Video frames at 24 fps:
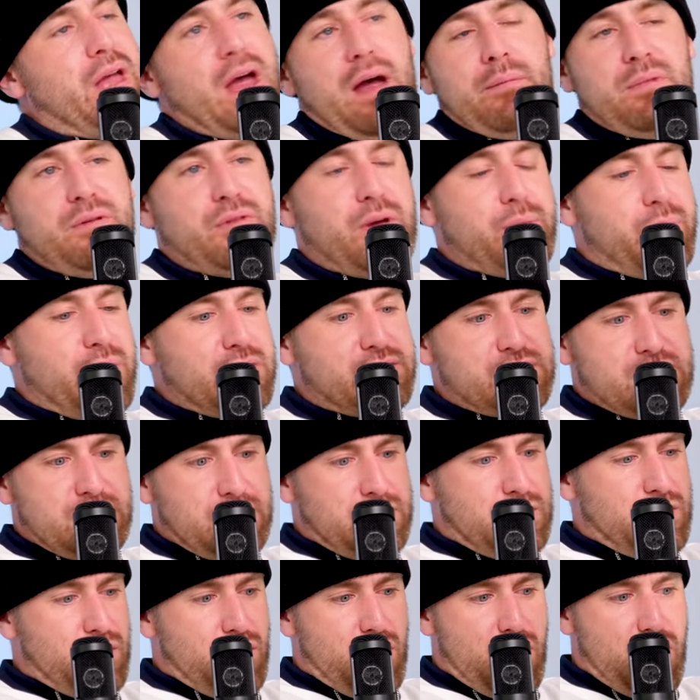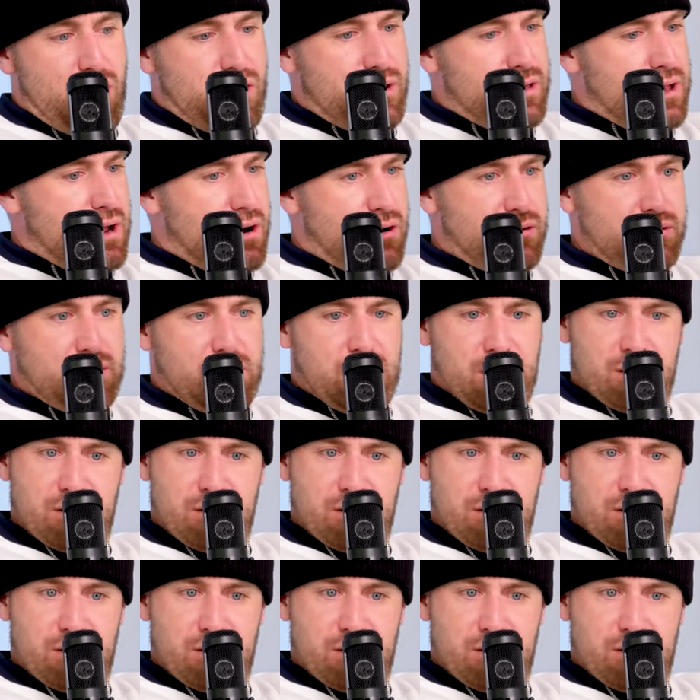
yeah, I mean they basically go all in there,